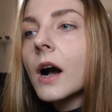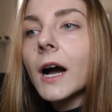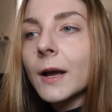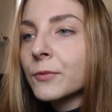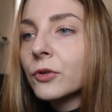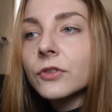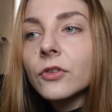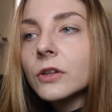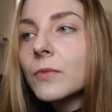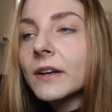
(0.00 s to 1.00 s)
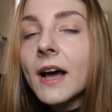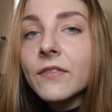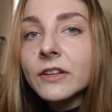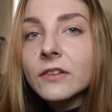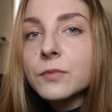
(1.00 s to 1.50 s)
I am not the only one
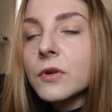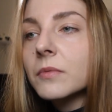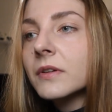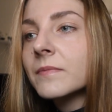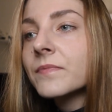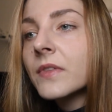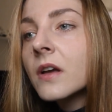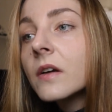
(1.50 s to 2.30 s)
having this problem.